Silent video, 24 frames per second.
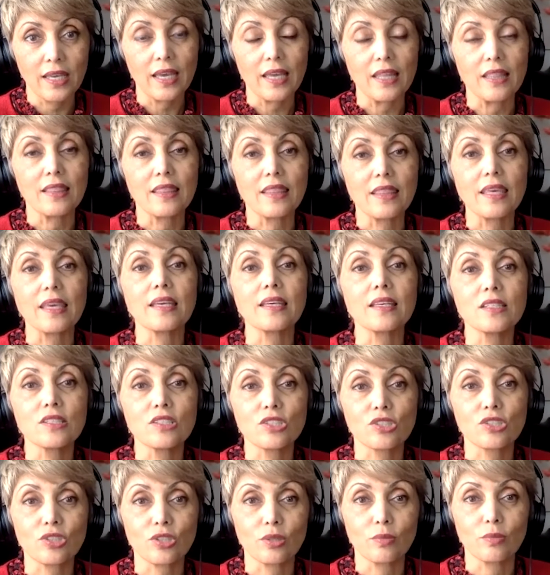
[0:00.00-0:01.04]
and they can
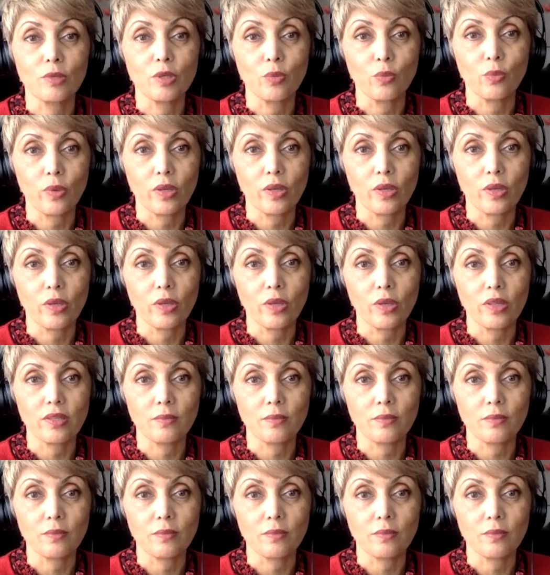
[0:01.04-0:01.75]
determine with the